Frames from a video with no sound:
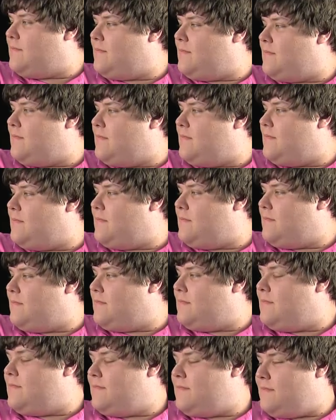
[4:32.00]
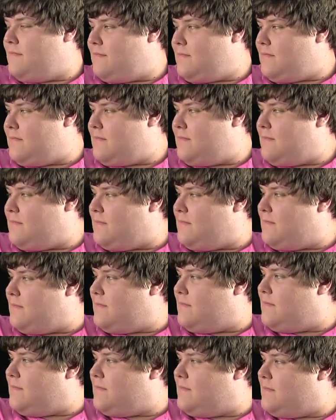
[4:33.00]

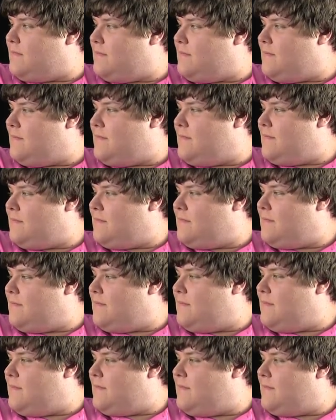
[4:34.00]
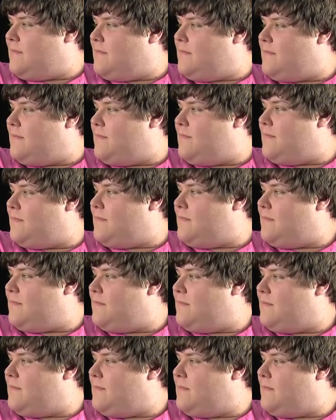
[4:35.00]

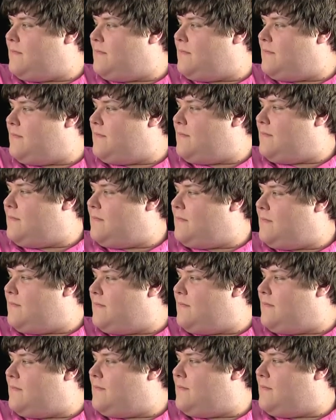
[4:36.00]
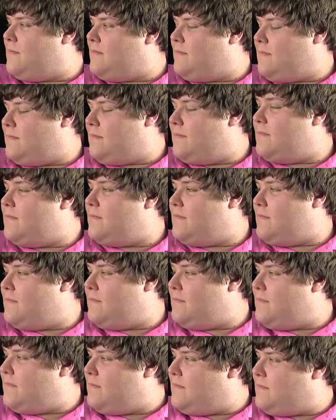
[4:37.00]

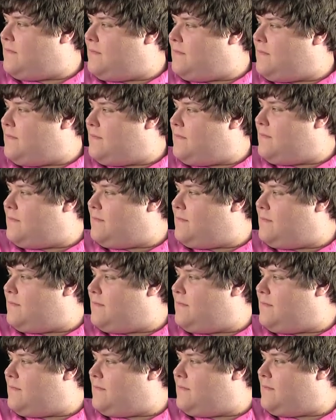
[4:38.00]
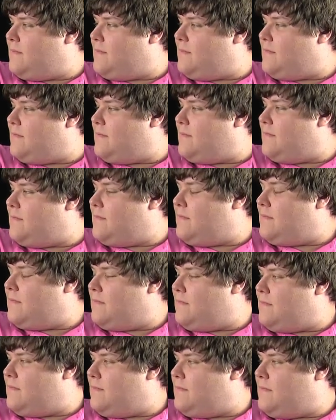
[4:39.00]
[no speech]